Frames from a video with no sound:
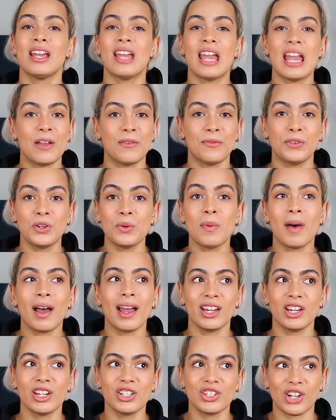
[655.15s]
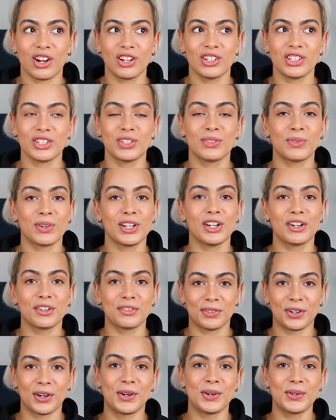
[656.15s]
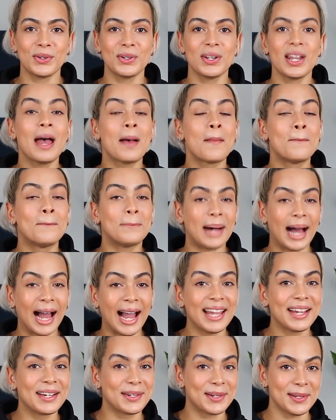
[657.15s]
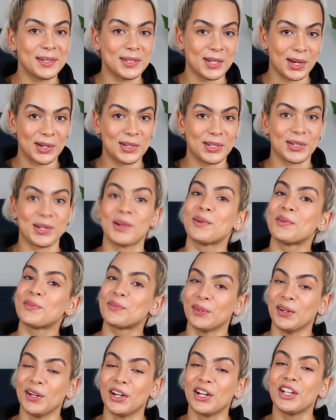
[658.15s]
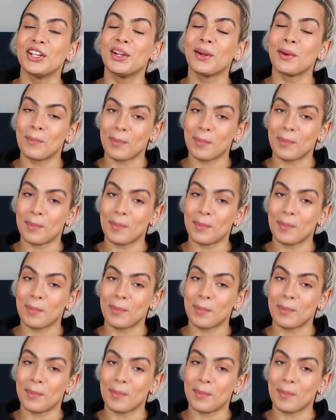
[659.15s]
If you buy good chargers for your phone, buy a good charger for your